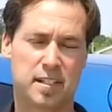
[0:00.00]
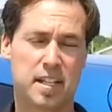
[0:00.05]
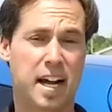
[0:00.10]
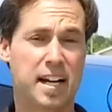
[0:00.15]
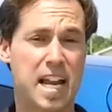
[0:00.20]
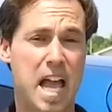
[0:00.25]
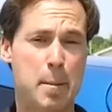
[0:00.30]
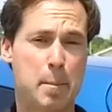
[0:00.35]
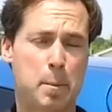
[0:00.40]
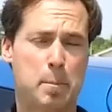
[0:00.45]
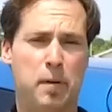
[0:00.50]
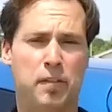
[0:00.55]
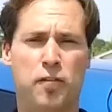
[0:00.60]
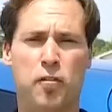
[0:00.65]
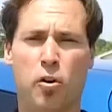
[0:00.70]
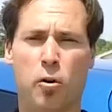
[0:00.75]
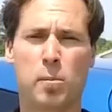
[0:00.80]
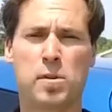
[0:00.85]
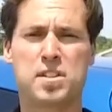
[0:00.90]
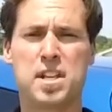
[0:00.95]
dynamic
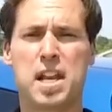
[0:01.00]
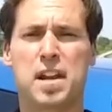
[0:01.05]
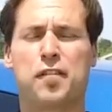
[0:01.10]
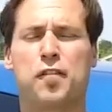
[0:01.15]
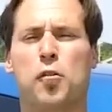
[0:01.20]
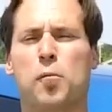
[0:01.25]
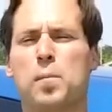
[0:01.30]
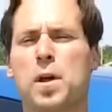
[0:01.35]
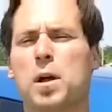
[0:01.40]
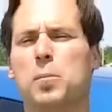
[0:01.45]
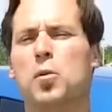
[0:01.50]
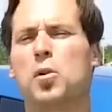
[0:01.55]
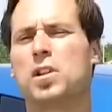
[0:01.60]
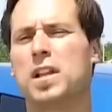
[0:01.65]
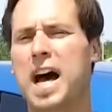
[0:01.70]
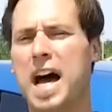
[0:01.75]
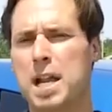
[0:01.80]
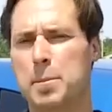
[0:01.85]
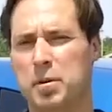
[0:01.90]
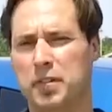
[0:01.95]
performance, and a
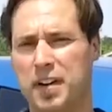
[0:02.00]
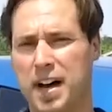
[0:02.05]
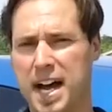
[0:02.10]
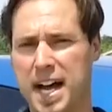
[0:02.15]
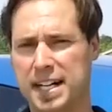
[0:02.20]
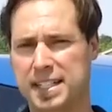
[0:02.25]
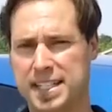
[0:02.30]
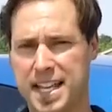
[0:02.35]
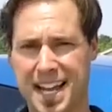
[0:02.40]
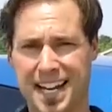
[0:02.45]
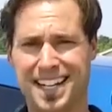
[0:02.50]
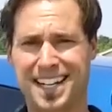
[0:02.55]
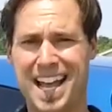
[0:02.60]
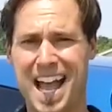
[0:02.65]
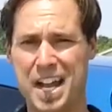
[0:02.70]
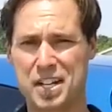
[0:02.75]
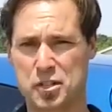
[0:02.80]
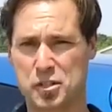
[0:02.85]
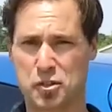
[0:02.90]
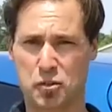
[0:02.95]
formidable lineup of high-tech
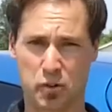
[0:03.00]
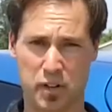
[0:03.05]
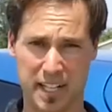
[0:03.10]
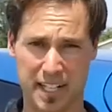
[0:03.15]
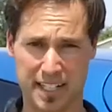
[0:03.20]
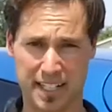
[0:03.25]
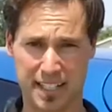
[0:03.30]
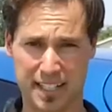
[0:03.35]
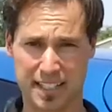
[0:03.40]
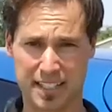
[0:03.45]
gadgetry,